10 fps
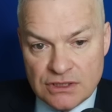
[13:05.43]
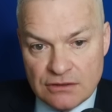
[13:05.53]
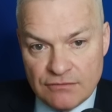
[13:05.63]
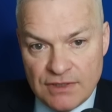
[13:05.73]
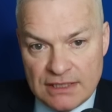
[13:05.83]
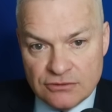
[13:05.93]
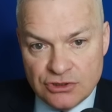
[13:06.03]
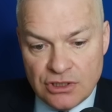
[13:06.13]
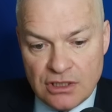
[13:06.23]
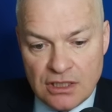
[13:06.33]
so vowel
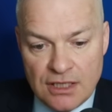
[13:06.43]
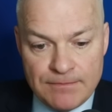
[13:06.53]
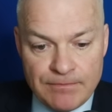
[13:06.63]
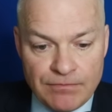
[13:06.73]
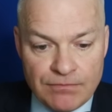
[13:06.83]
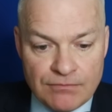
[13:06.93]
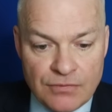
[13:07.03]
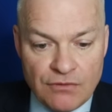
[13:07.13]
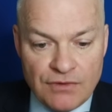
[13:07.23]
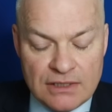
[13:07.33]
dry,
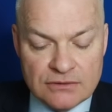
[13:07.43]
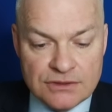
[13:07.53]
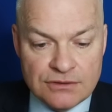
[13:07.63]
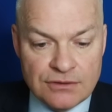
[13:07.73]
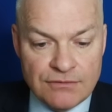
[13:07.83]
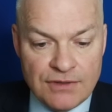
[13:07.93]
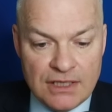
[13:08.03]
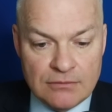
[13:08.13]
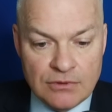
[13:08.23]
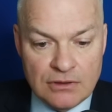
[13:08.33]
but the vowels that are
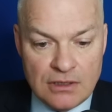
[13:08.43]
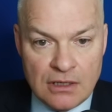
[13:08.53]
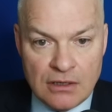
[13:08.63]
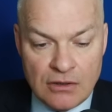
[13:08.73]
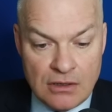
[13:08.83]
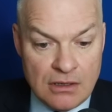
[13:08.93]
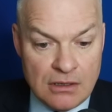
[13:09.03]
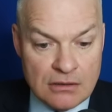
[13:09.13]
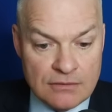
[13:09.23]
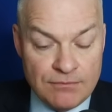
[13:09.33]
available
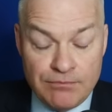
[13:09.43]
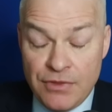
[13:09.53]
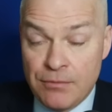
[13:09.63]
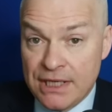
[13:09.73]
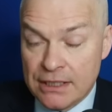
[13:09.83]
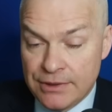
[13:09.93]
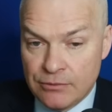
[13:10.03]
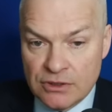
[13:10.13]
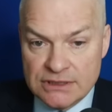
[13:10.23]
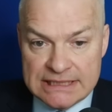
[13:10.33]
are the bingo-y
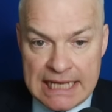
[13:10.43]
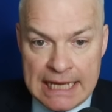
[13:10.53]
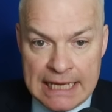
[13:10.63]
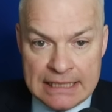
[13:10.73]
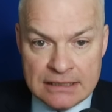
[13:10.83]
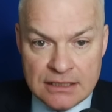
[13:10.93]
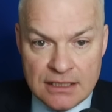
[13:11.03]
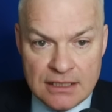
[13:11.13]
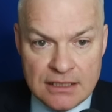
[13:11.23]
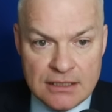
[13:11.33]
ones, A and
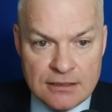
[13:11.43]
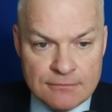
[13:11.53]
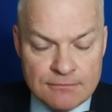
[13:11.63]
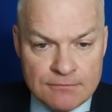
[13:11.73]
D.